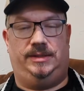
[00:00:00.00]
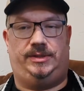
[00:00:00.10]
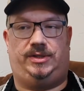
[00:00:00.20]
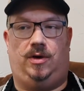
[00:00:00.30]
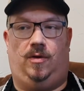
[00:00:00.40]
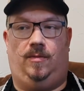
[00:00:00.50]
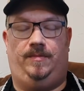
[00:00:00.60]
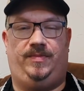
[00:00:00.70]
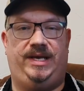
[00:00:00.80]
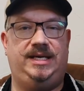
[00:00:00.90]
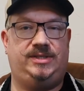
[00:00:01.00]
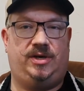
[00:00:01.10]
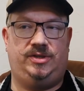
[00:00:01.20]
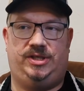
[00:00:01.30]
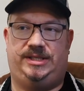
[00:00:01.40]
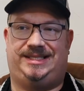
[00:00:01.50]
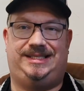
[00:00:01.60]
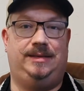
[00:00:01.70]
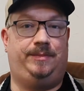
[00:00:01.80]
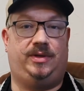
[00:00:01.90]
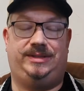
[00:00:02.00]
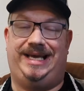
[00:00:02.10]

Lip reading: So these are just simple